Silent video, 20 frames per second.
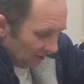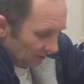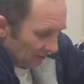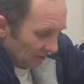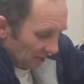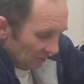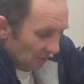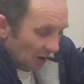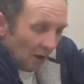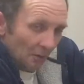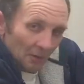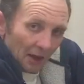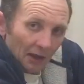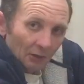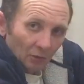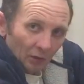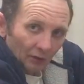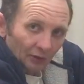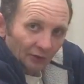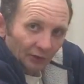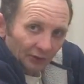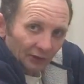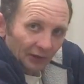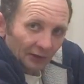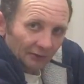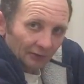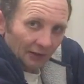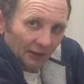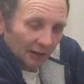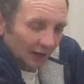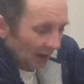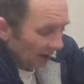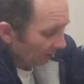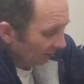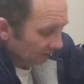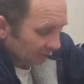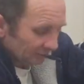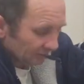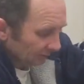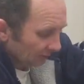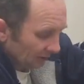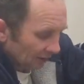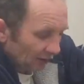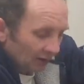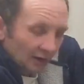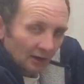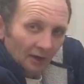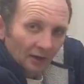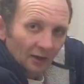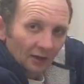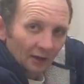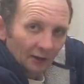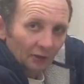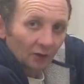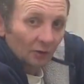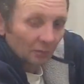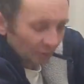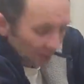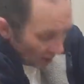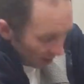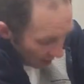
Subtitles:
when my mate watches this video, he's going to be